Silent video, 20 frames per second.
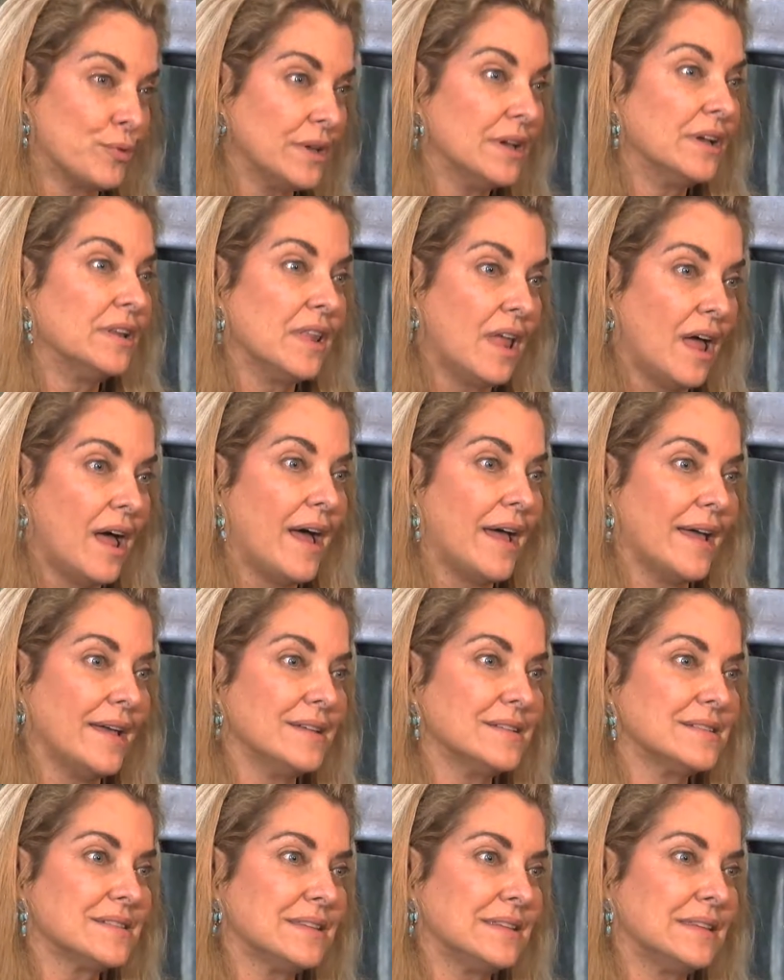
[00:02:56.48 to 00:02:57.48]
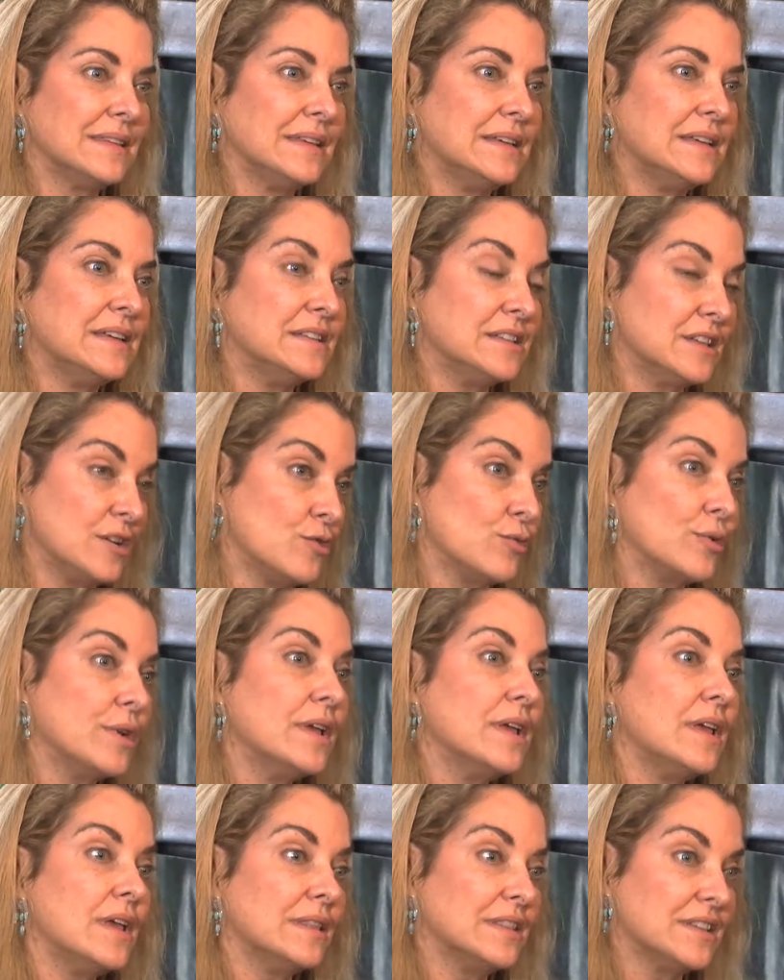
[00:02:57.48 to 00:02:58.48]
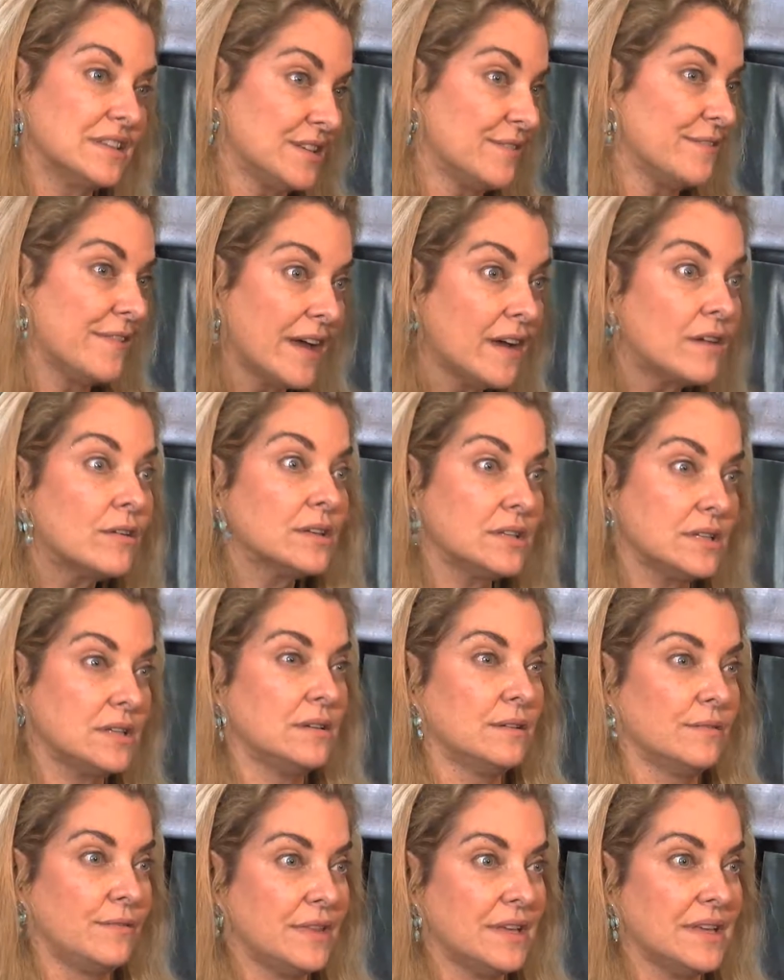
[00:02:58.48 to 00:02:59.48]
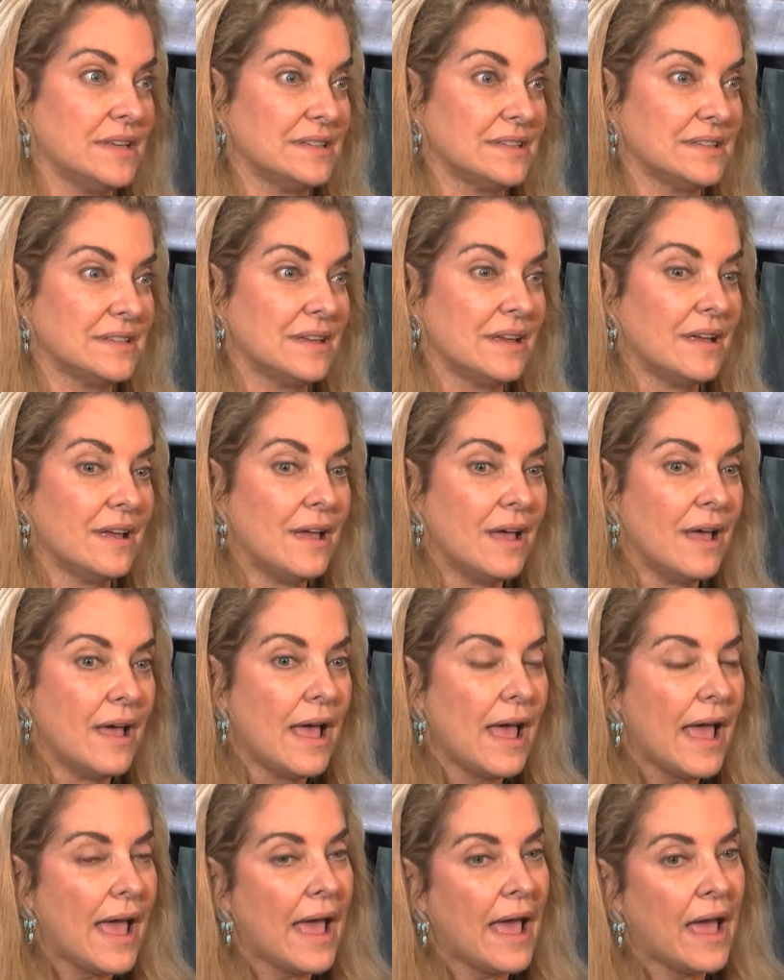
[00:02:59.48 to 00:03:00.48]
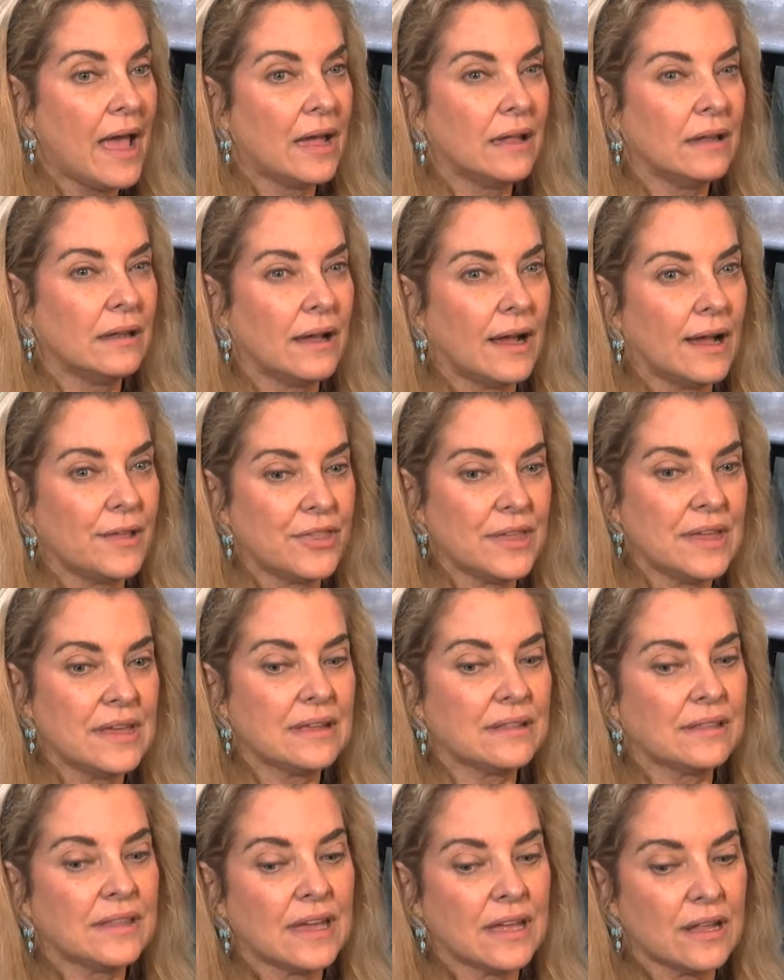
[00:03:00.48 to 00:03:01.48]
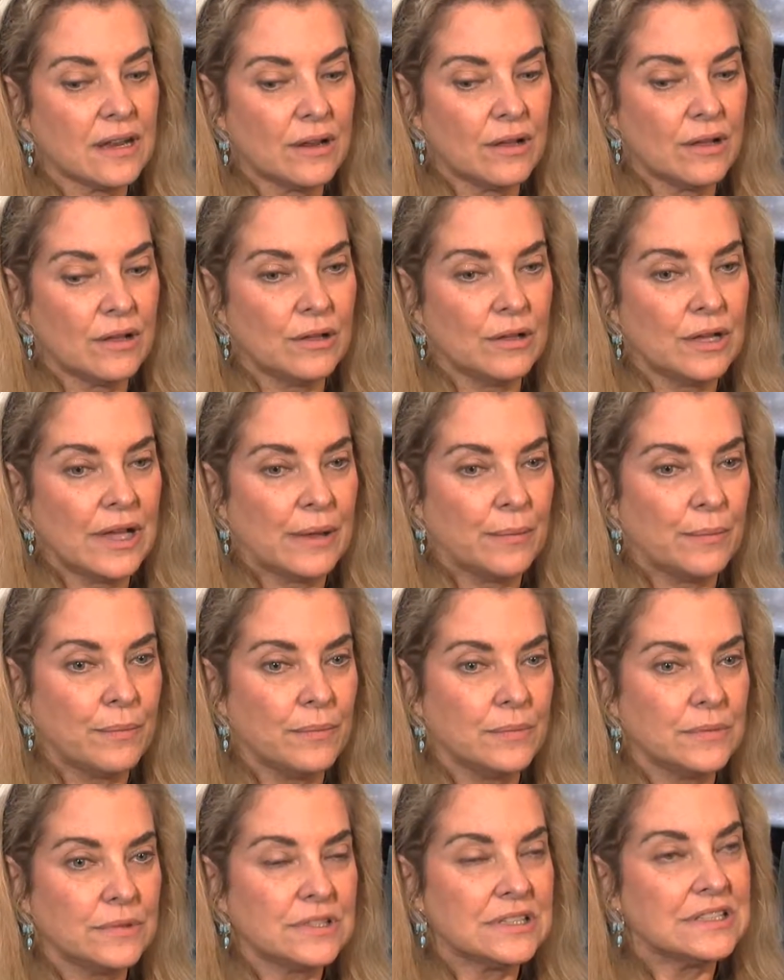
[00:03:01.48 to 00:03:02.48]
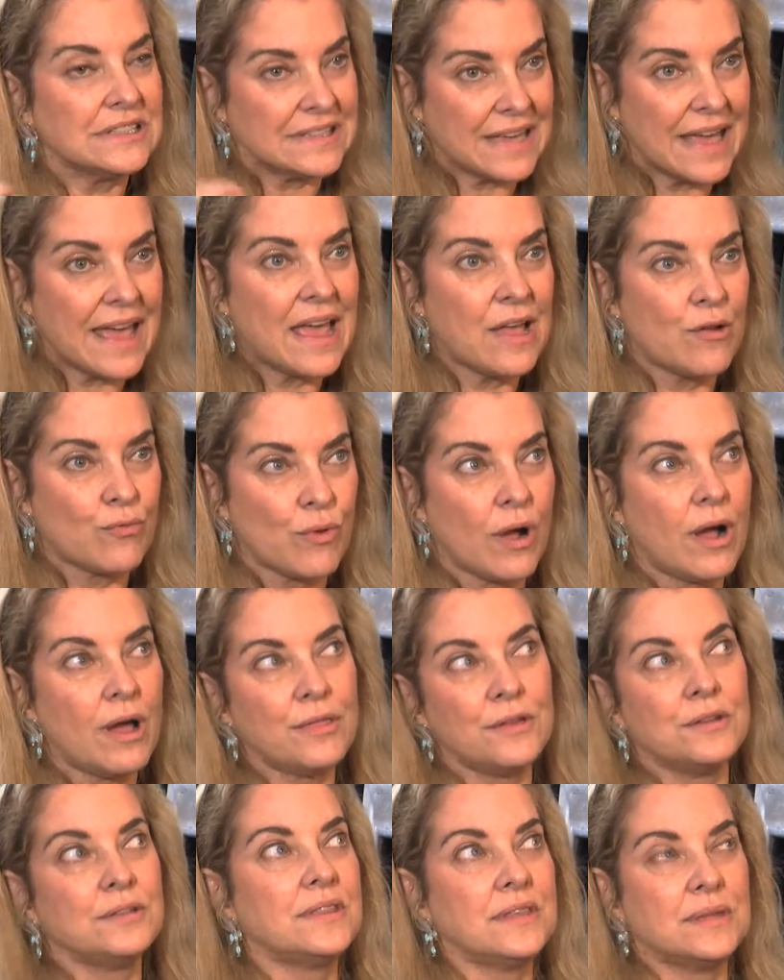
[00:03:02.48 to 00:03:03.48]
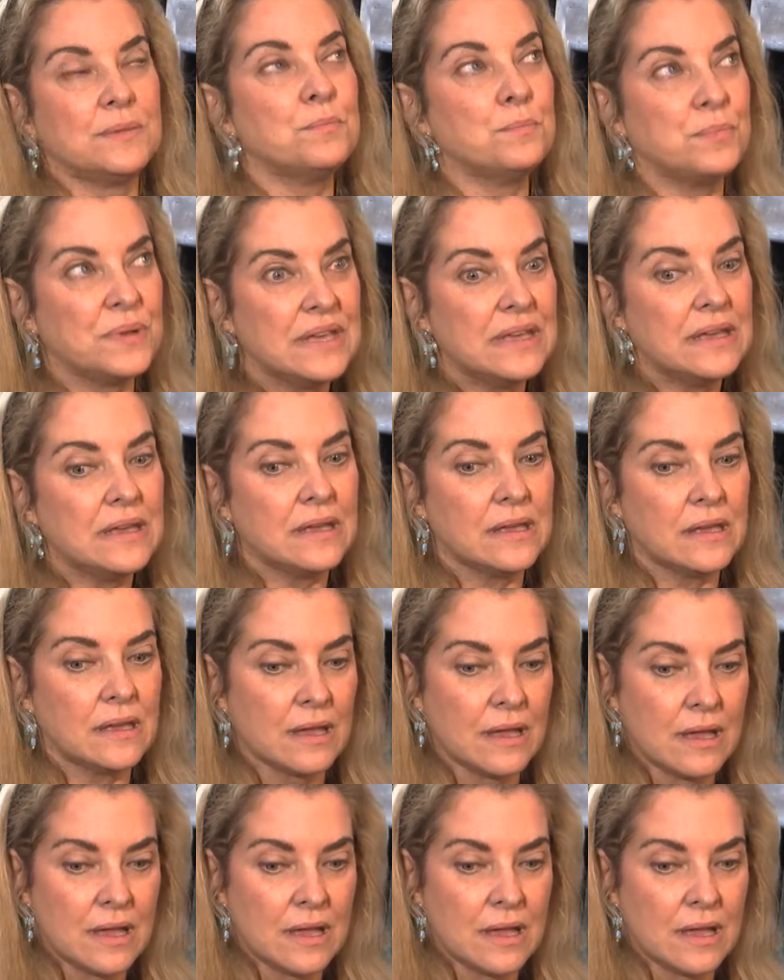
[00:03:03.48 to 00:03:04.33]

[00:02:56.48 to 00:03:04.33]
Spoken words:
realize the degree and the severity of this. And I think that today, rather than being